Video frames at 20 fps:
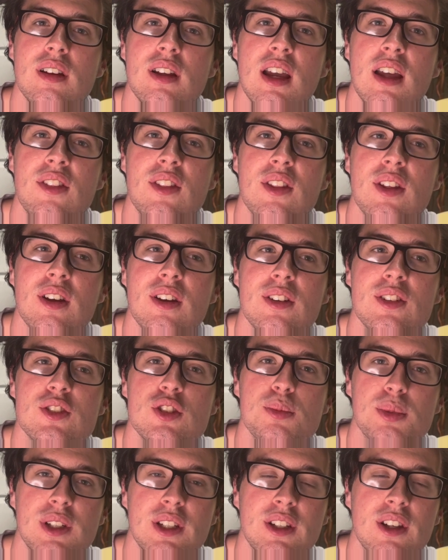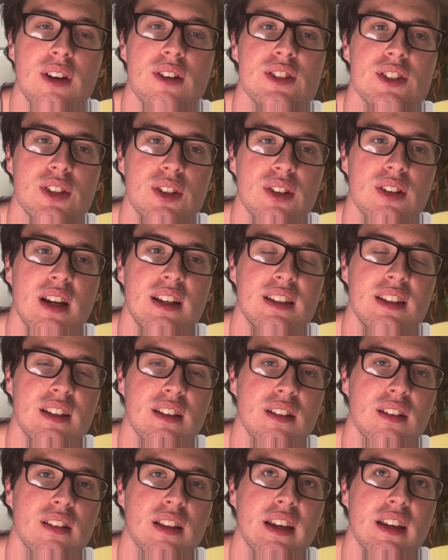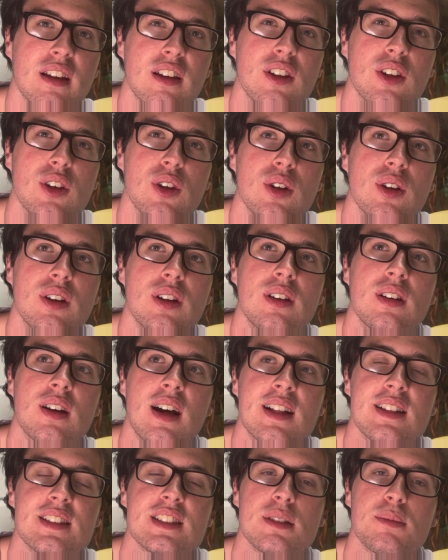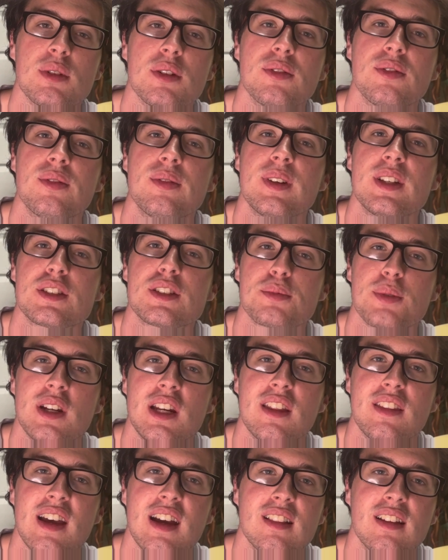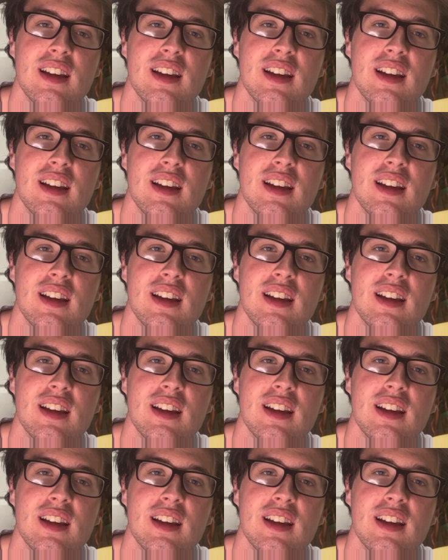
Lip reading: and the superego is a good idea, like a good concept of explaining that.